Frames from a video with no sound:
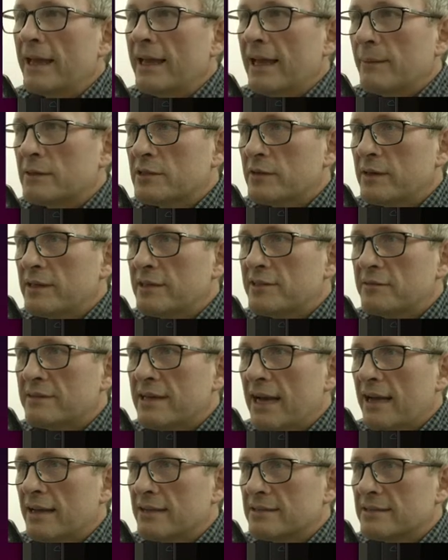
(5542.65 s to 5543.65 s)
And between
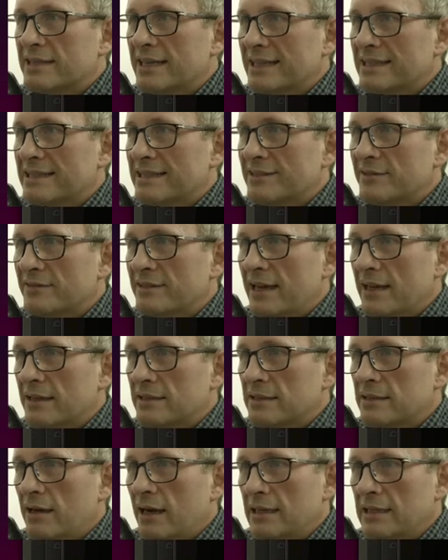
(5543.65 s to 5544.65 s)
2006 and
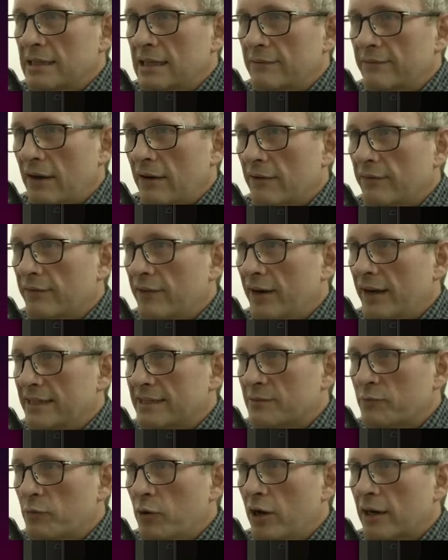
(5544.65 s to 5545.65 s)
2009, they verified
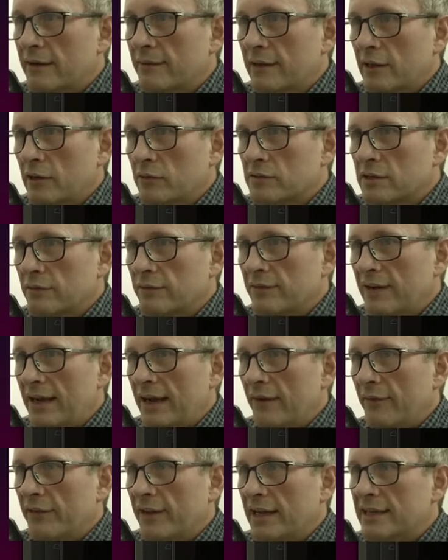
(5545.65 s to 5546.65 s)
his work and they also
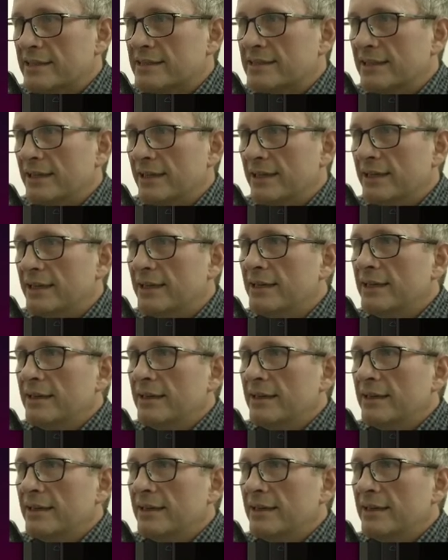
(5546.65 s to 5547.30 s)
found that uh,